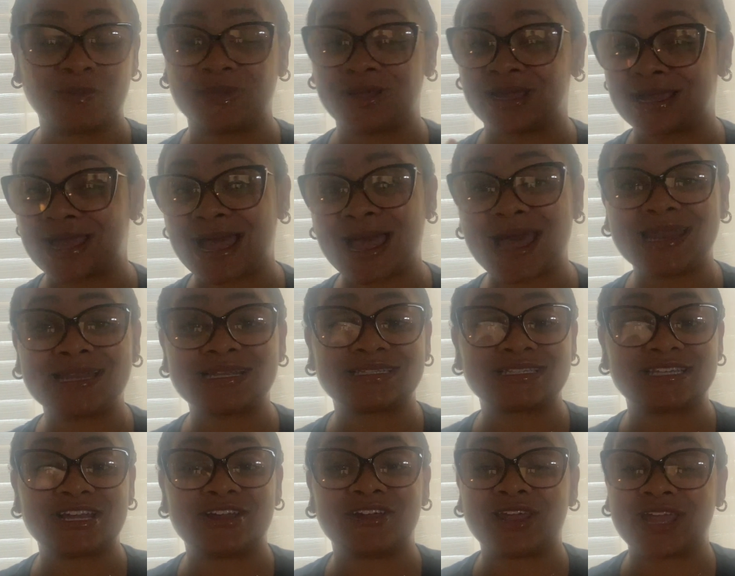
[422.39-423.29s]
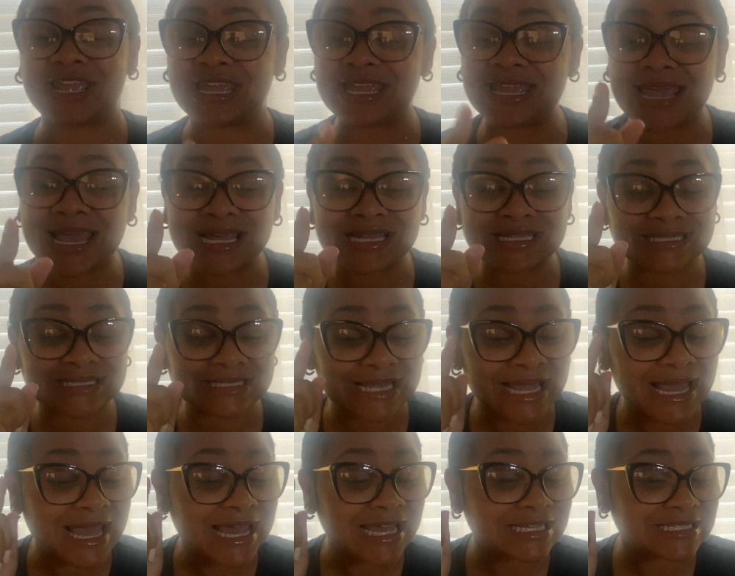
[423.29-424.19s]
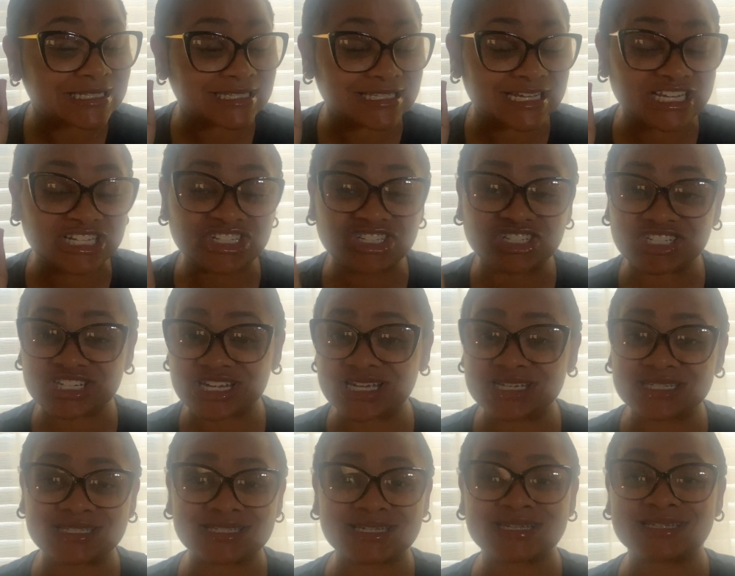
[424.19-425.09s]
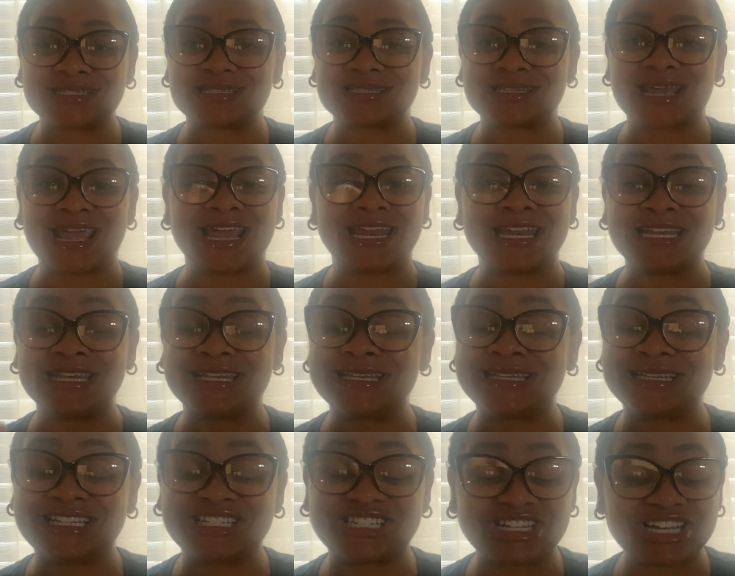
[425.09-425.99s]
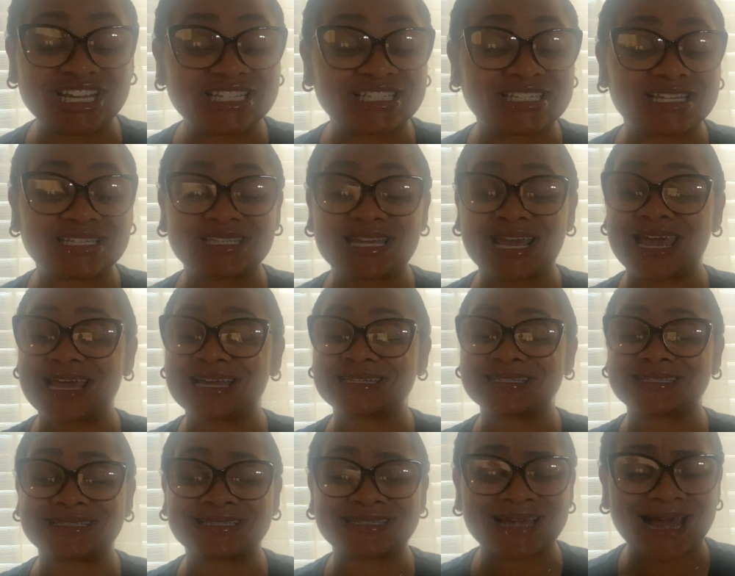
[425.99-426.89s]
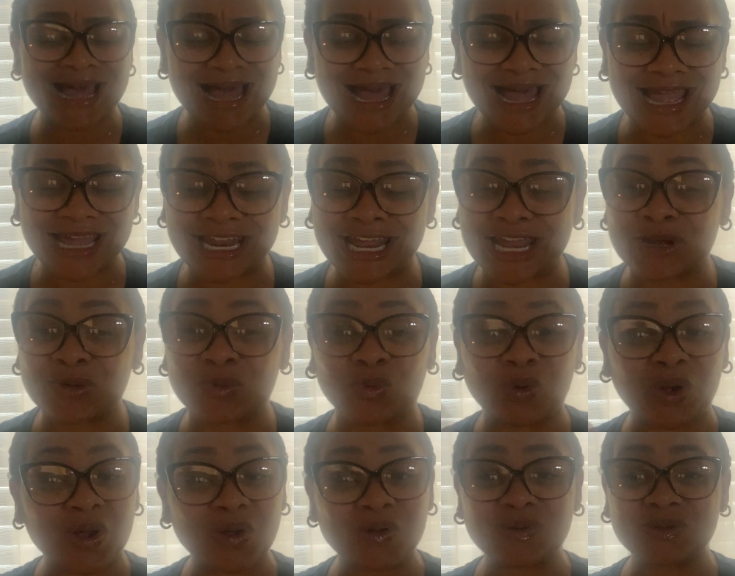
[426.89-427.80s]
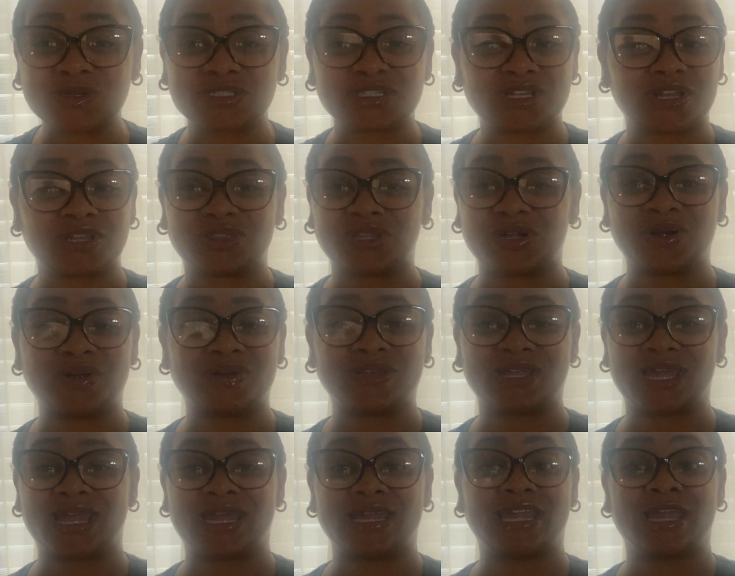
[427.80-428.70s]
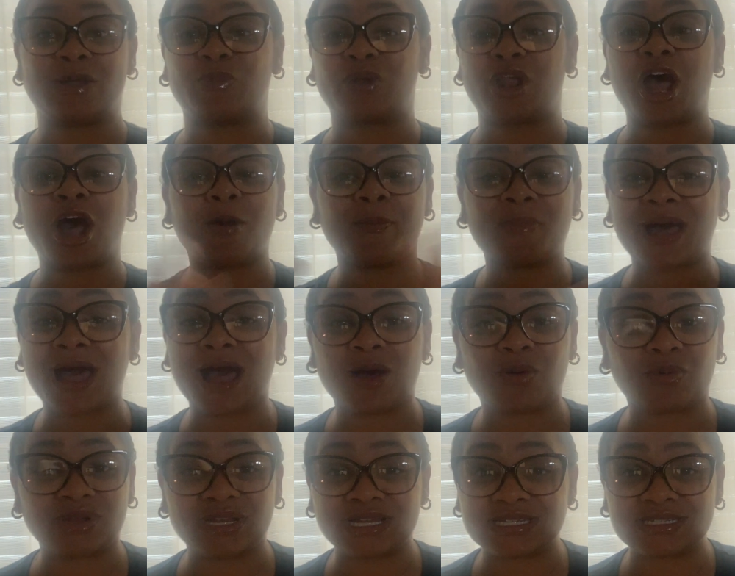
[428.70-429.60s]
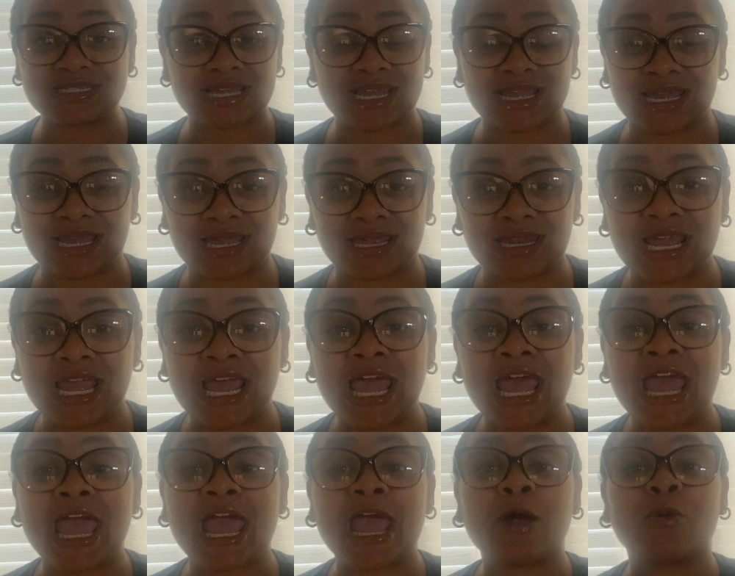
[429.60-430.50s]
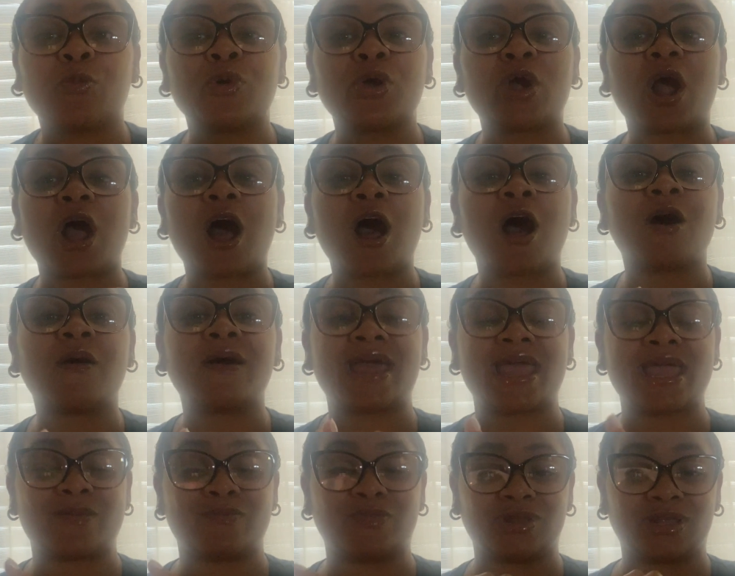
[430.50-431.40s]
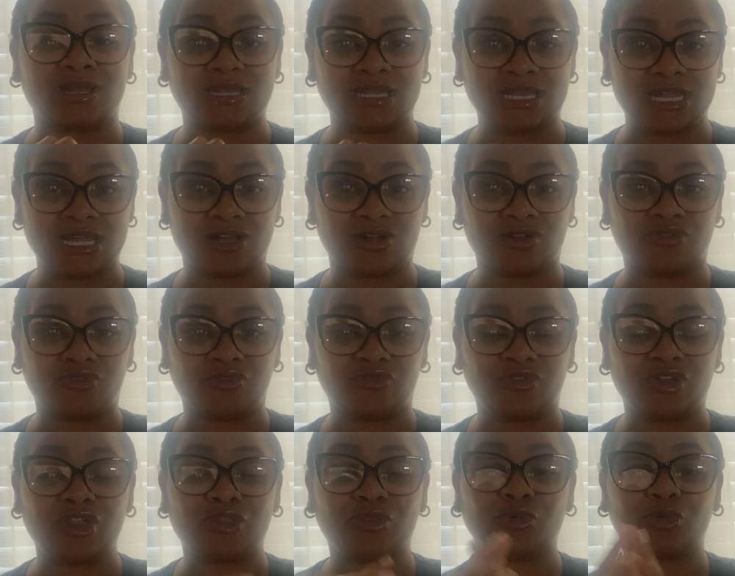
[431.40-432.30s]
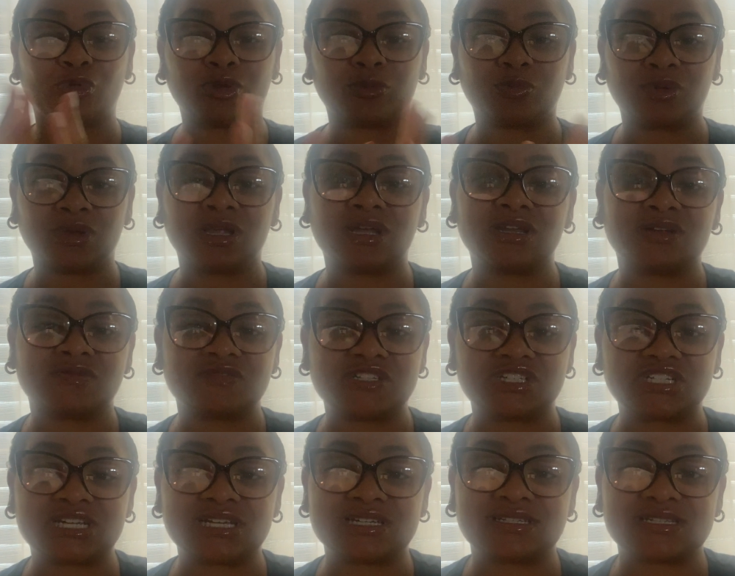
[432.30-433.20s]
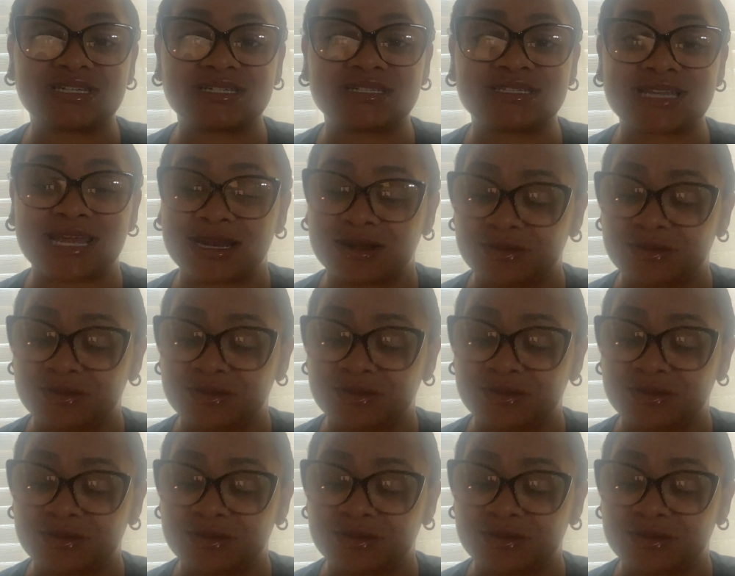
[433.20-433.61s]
But God is here that He has sent Jesus, and Jesus has died and rose on the third day again with all power in His hand, and we're all able to live through the blood of Jesus, that